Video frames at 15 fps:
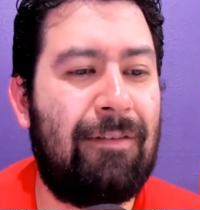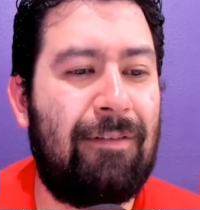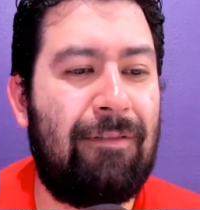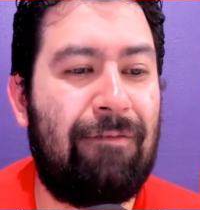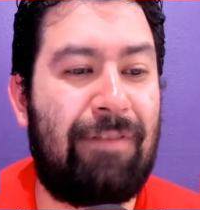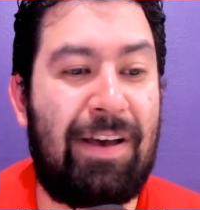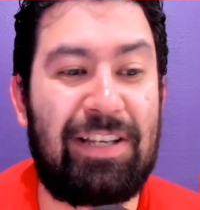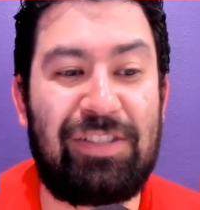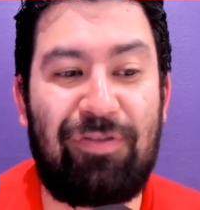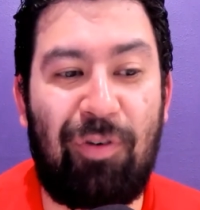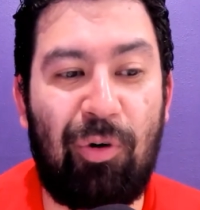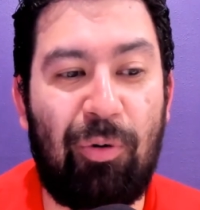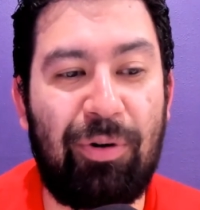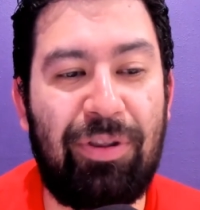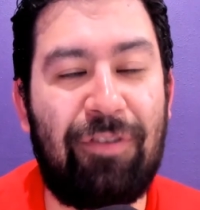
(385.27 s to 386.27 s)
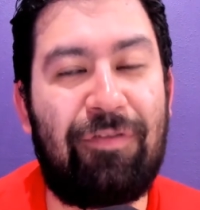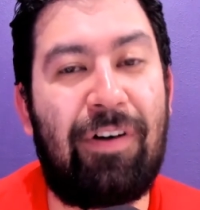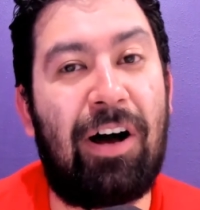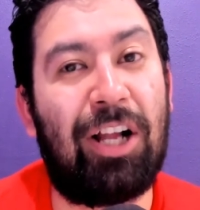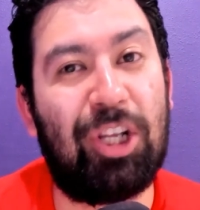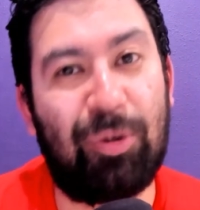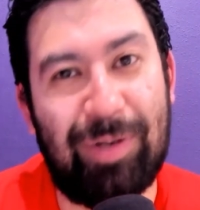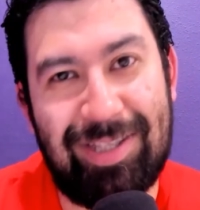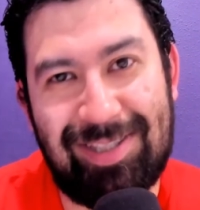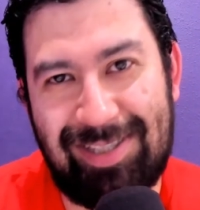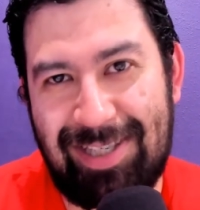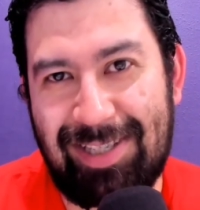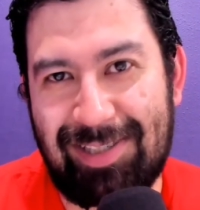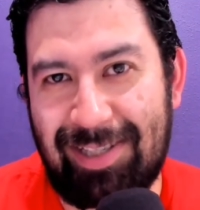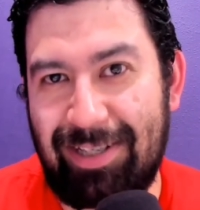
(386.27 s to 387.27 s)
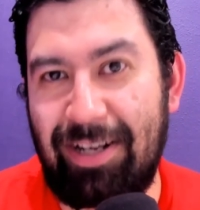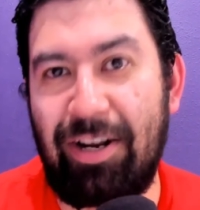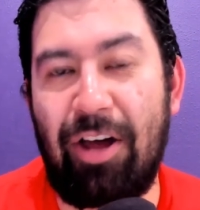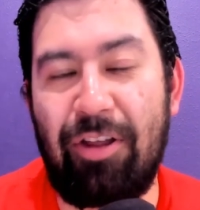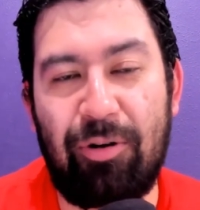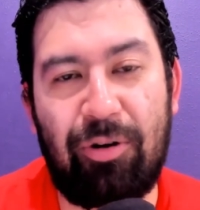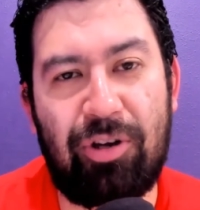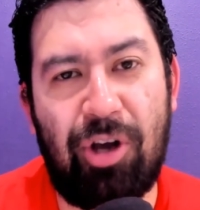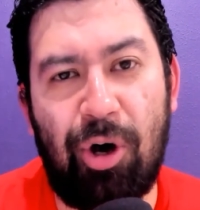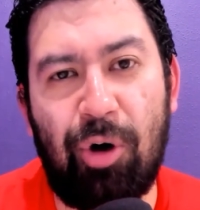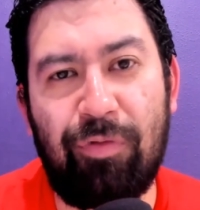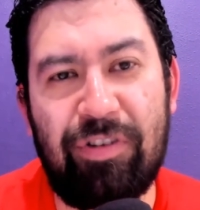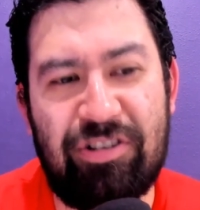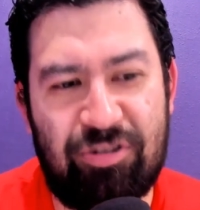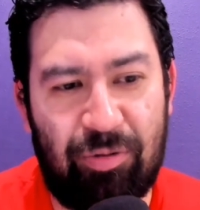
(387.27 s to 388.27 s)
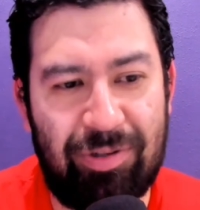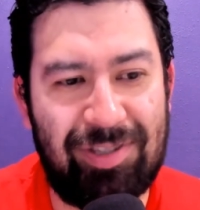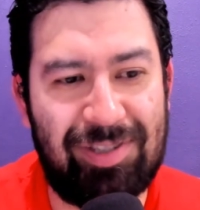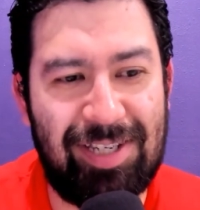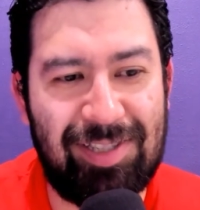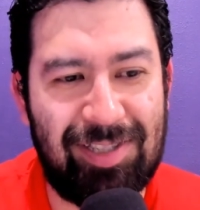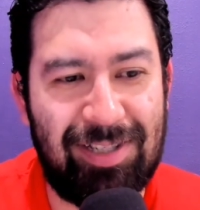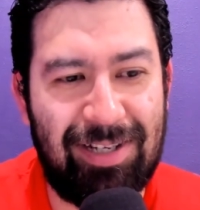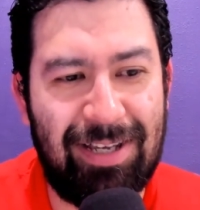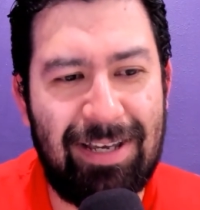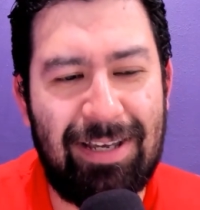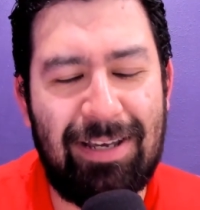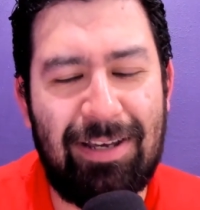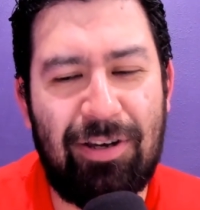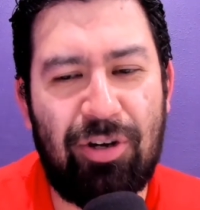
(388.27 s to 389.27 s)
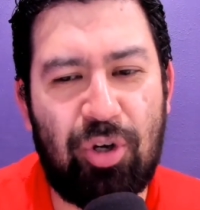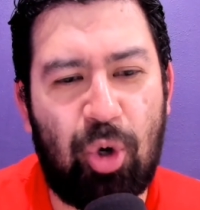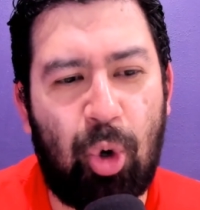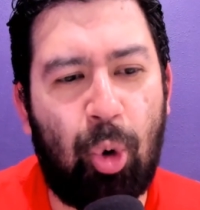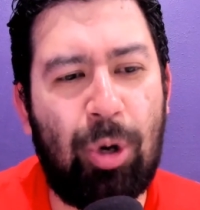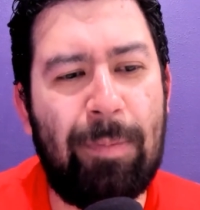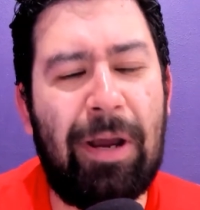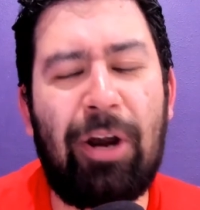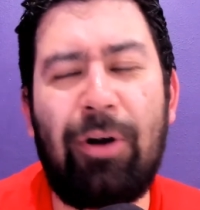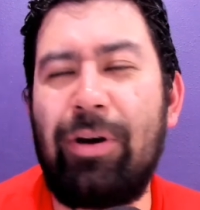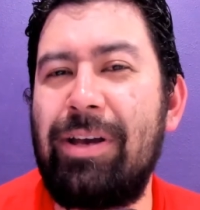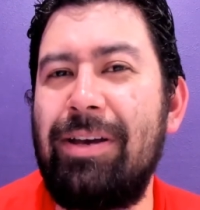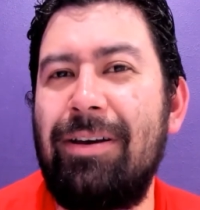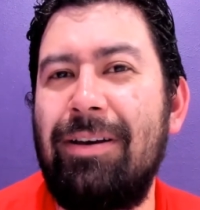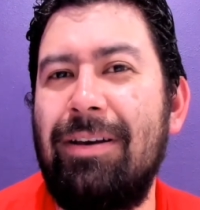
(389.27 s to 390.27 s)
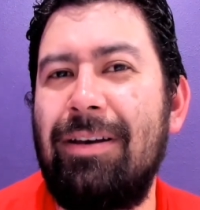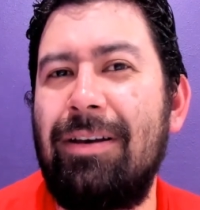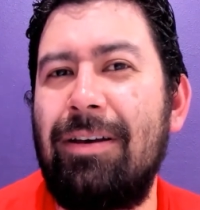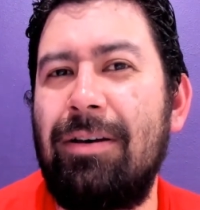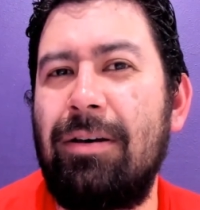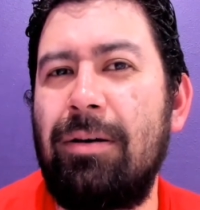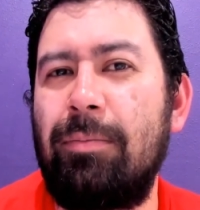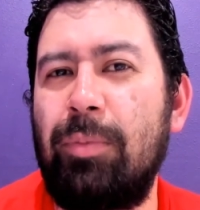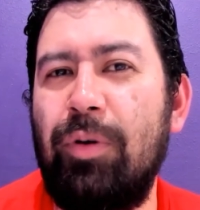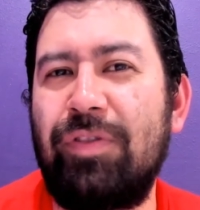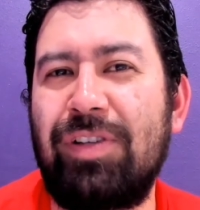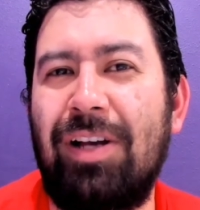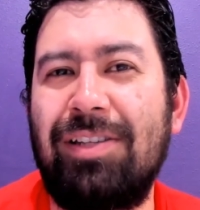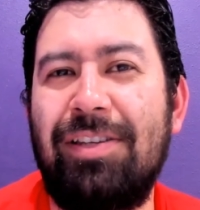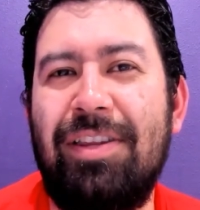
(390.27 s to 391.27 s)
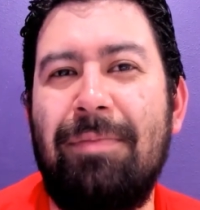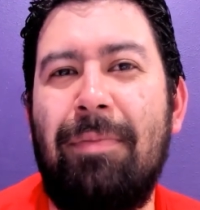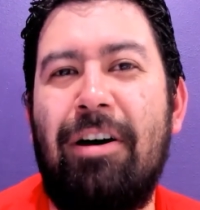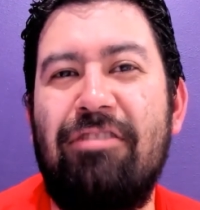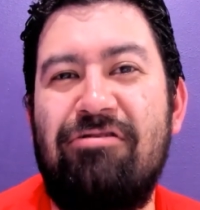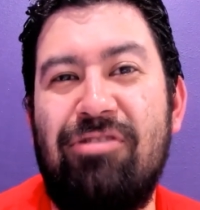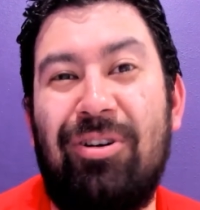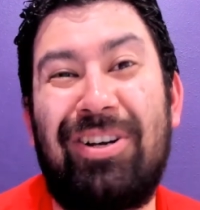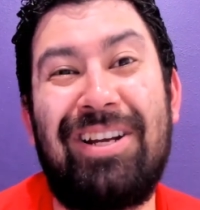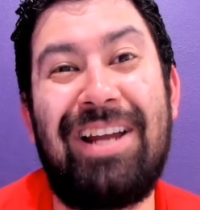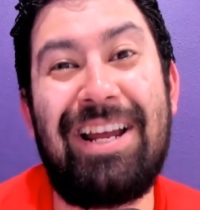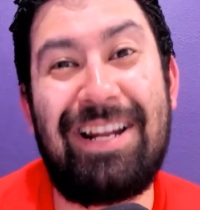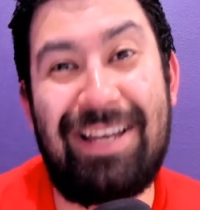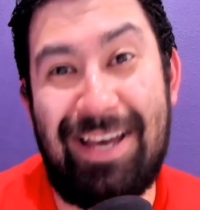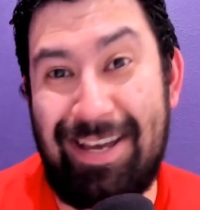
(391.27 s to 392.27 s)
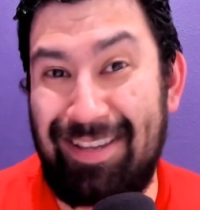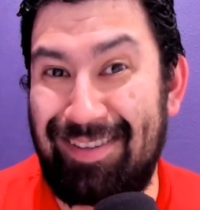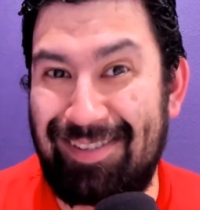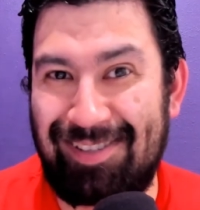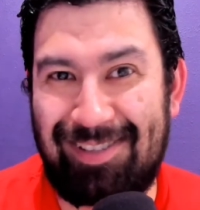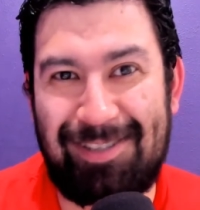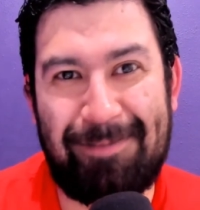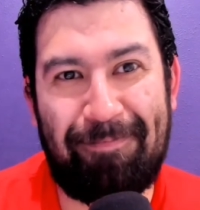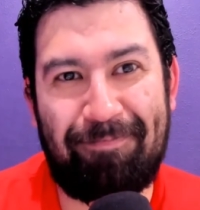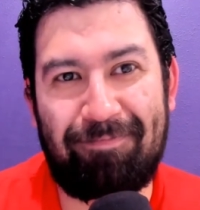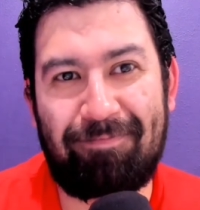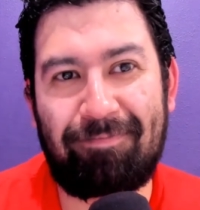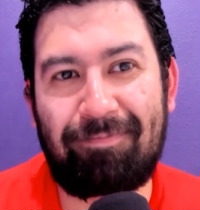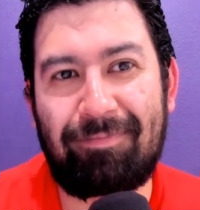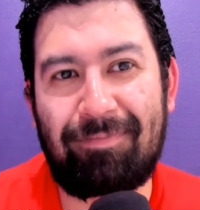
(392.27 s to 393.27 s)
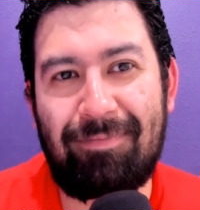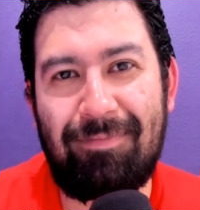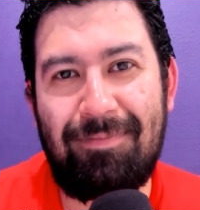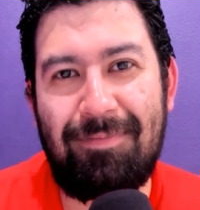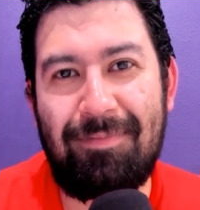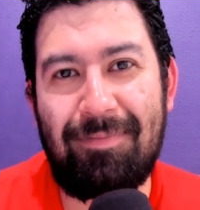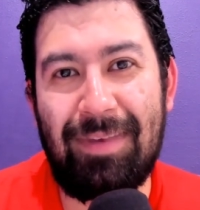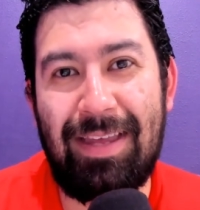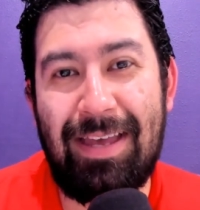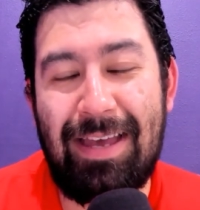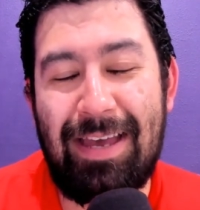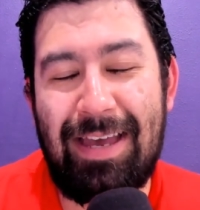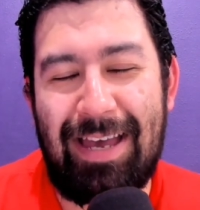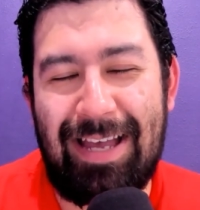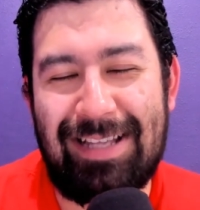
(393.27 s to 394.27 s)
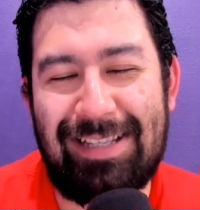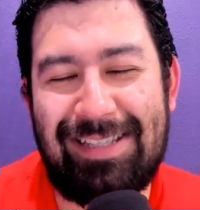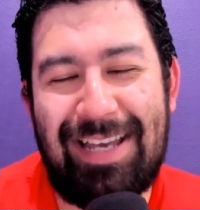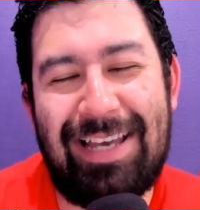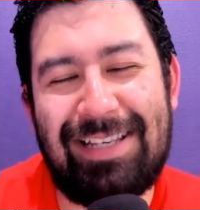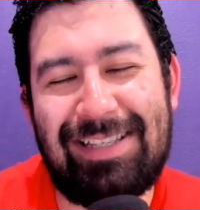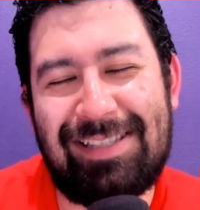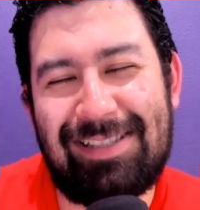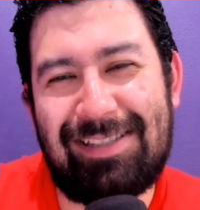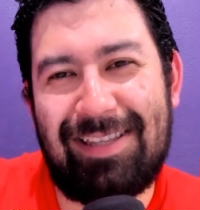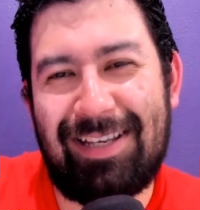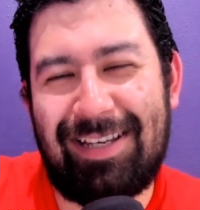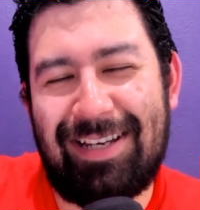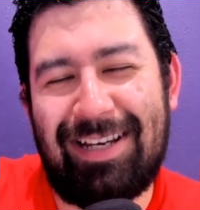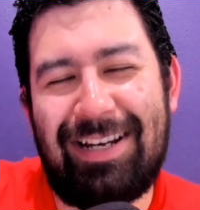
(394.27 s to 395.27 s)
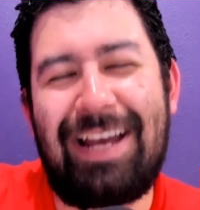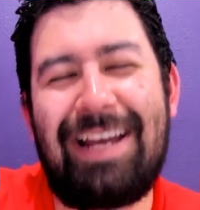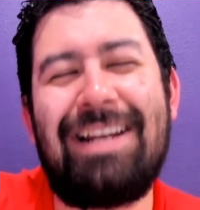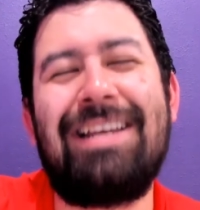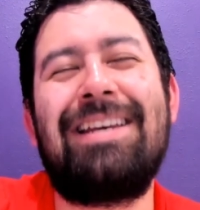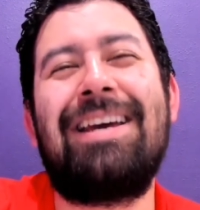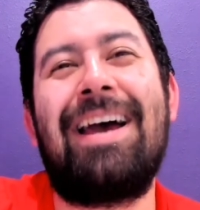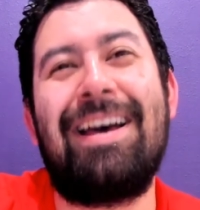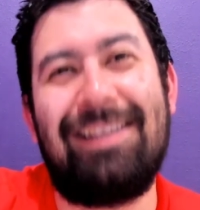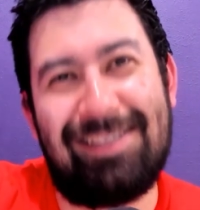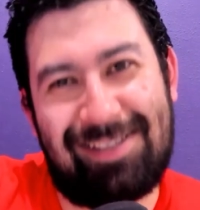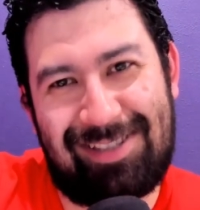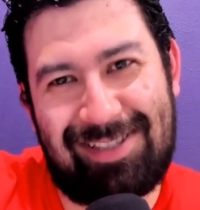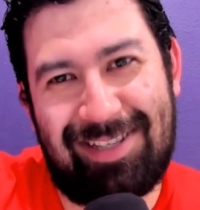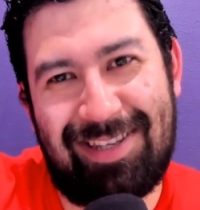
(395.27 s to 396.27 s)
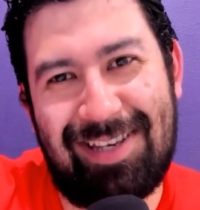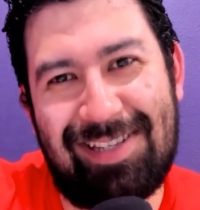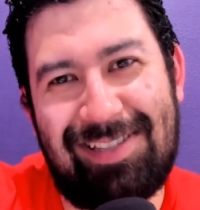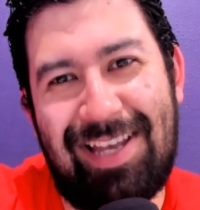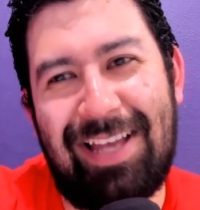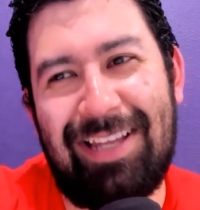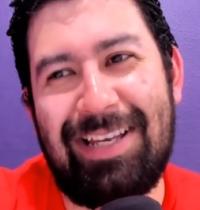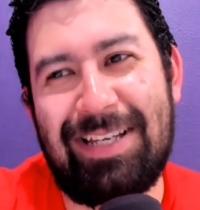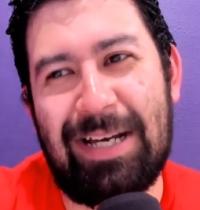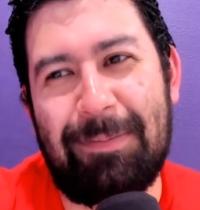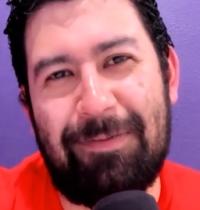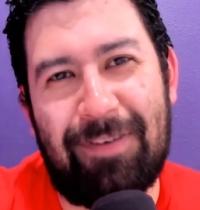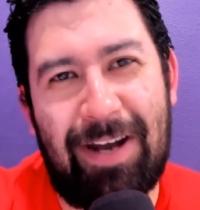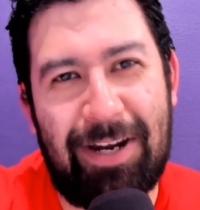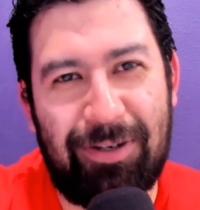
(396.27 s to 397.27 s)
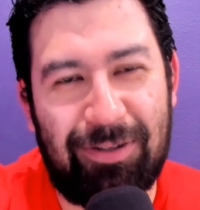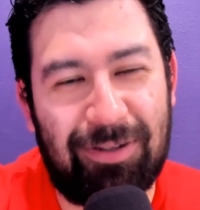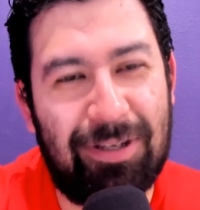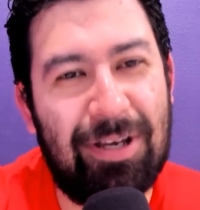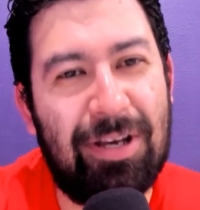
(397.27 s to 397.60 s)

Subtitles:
Fast forward the following season, another COVID-shortened season, Corey Perry moves on to the Montreal Canadiens and takes the Canadiens to the Stanley Cup Final,